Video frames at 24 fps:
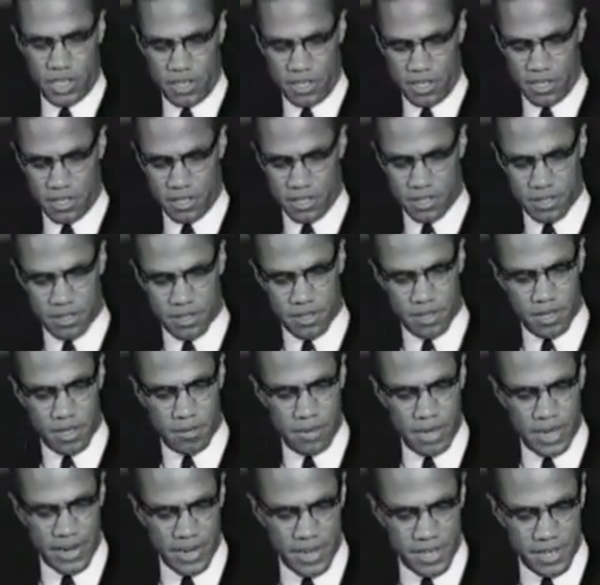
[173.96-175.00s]
Journal
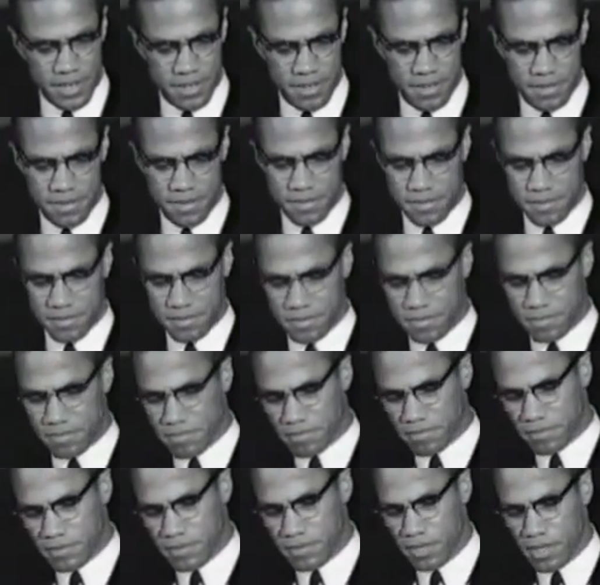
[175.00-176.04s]
American.
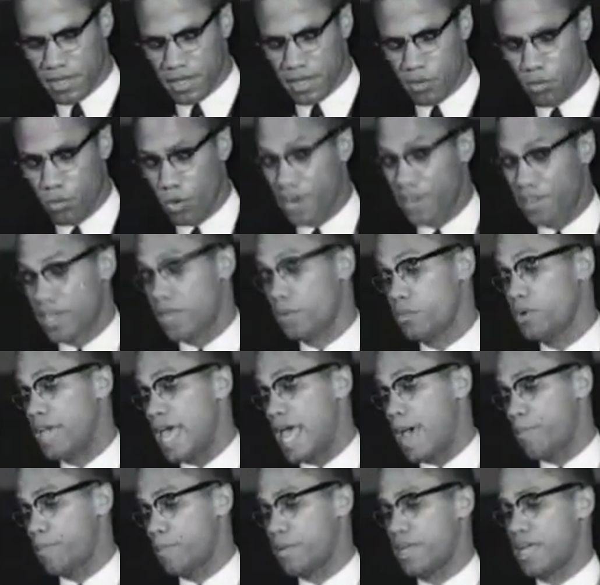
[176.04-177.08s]
One that
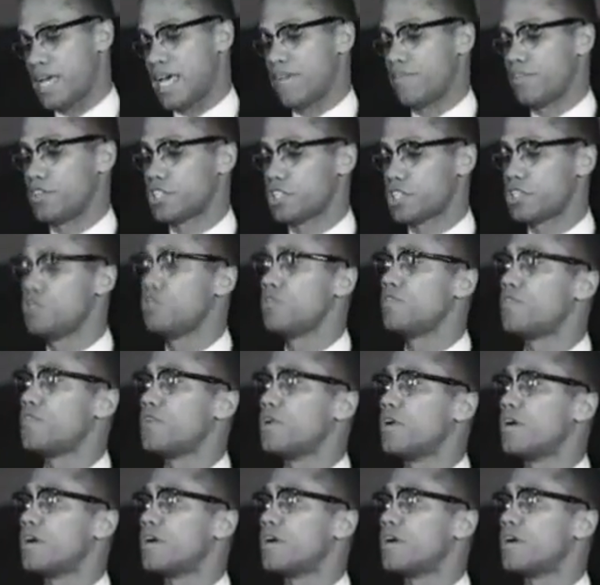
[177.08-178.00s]
we happen to have a suit